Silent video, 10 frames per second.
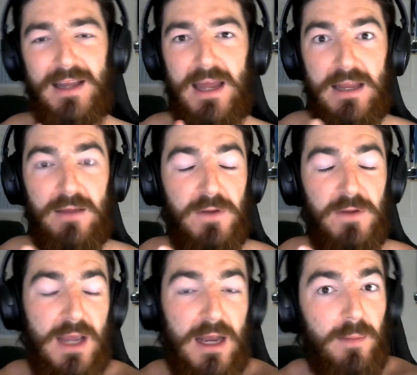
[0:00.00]
And if you
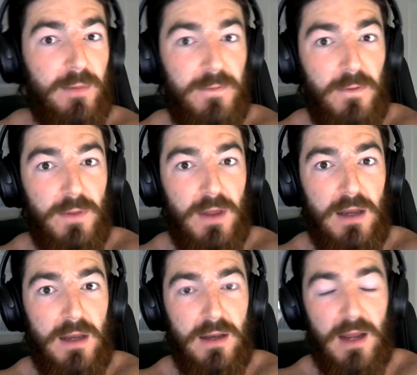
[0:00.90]
get up before
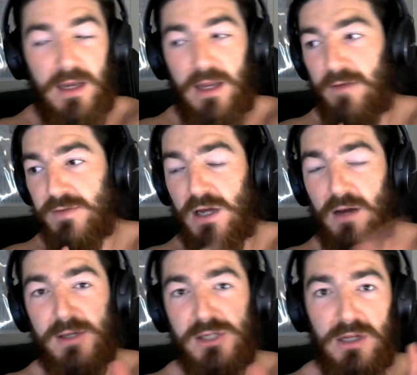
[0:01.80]
then and you have
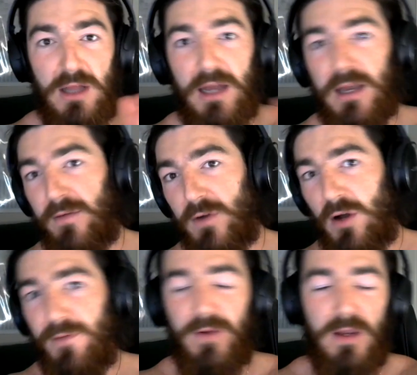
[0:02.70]
time to chill out and have a
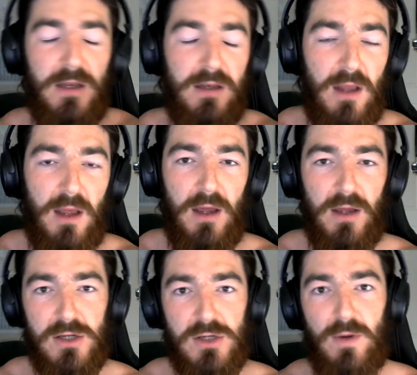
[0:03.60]
coffee and
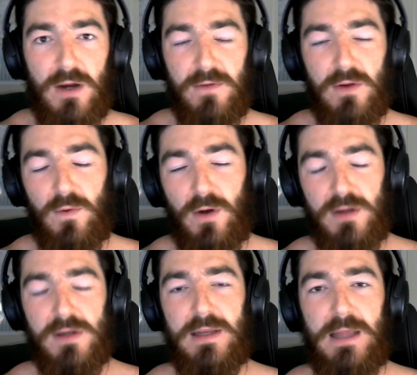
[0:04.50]
do whatever you
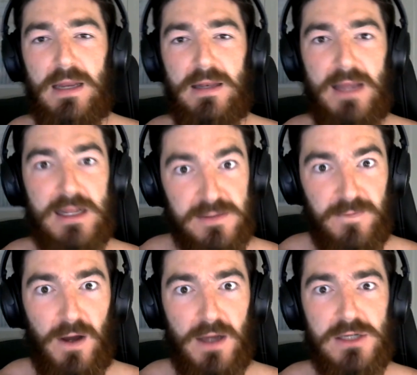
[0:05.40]
want, then that's
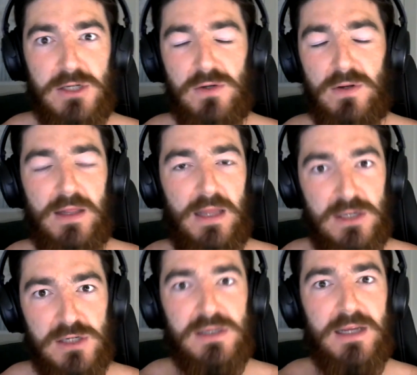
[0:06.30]
fine too. And then
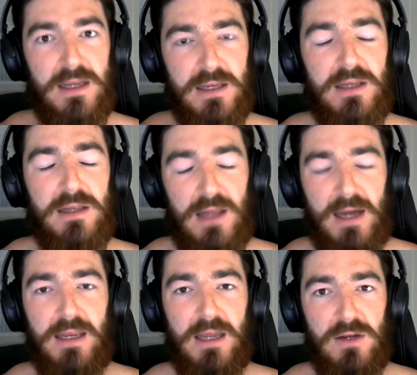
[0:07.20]
just get
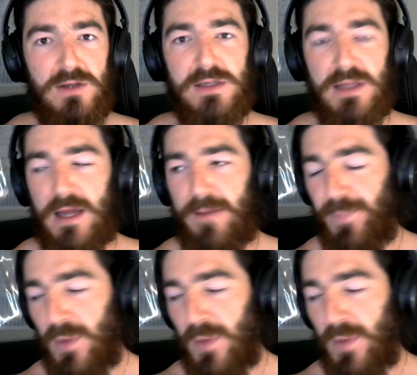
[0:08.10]
used to that.